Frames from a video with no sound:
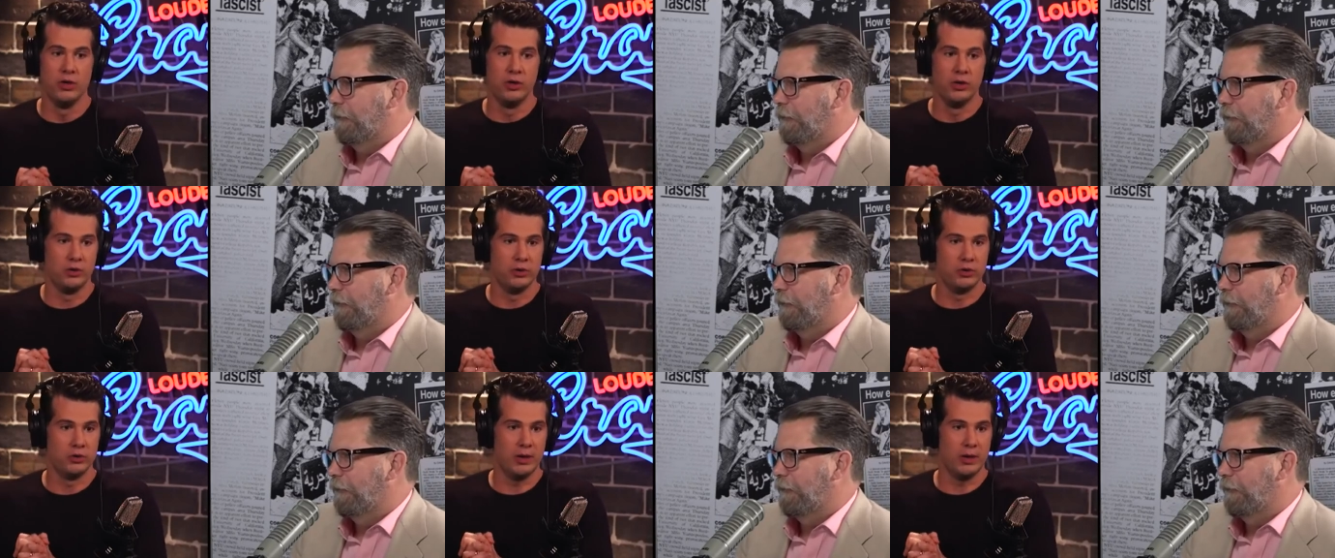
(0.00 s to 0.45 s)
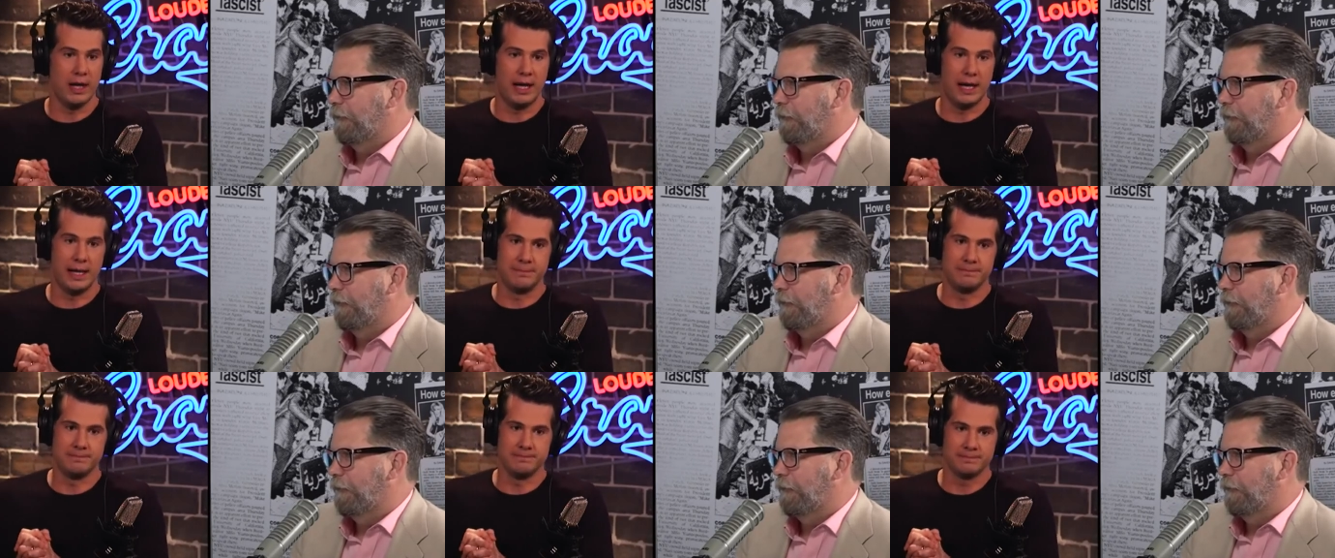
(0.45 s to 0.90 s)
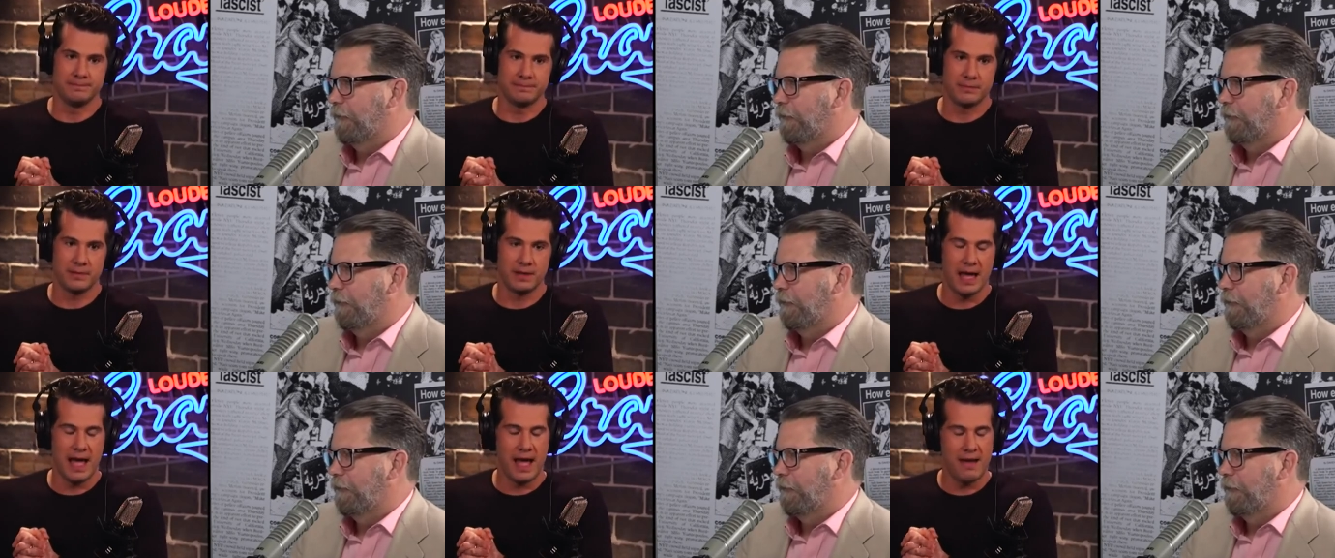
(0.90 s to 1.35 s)
Speaker 1: who, um,
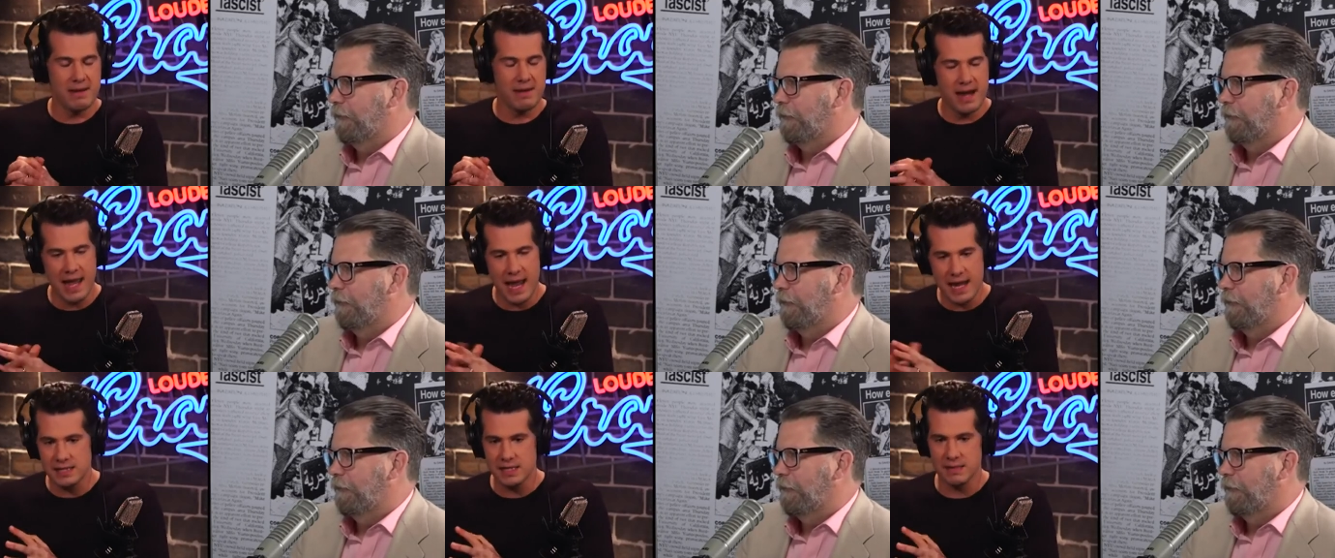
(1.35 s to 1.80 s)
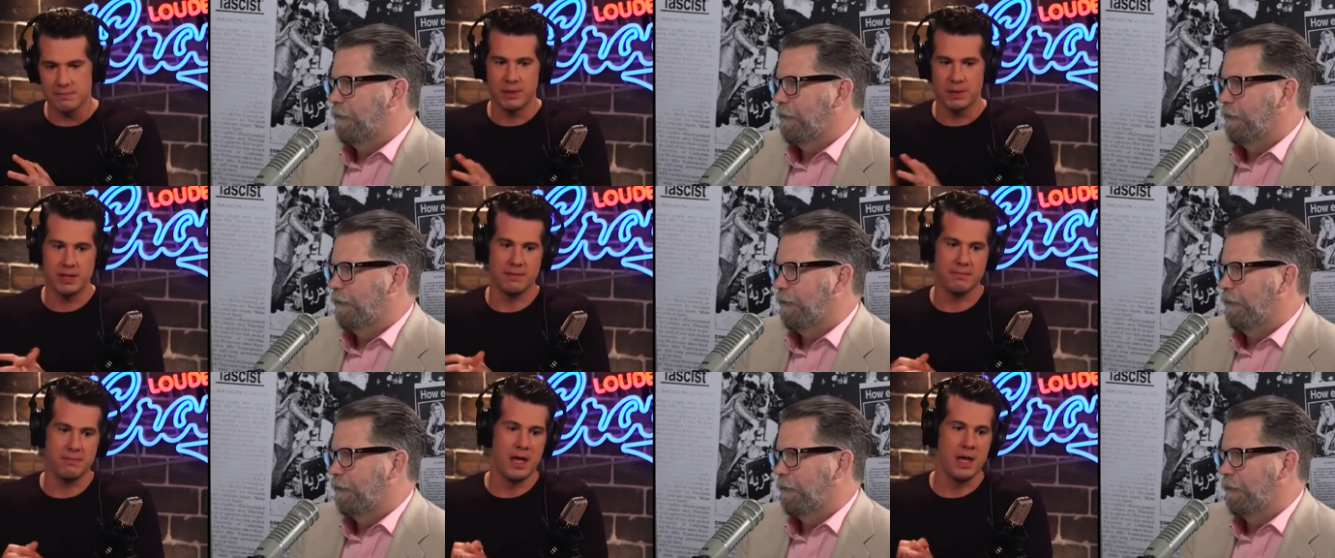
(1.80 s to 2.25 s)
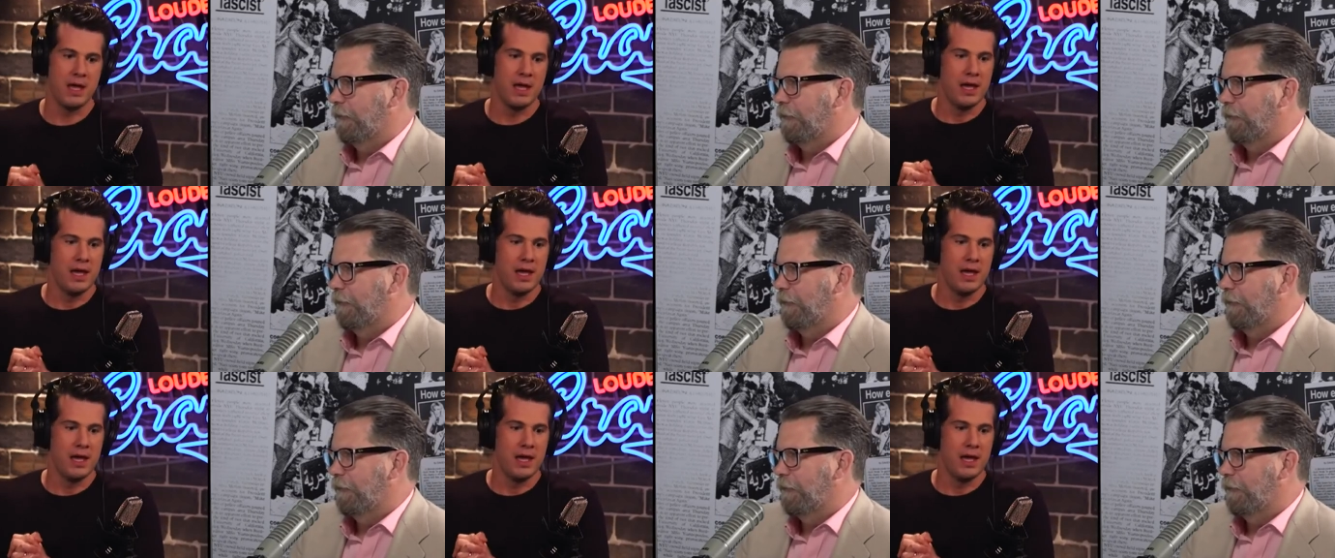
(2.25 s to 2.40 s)
I mean, I hate to, but,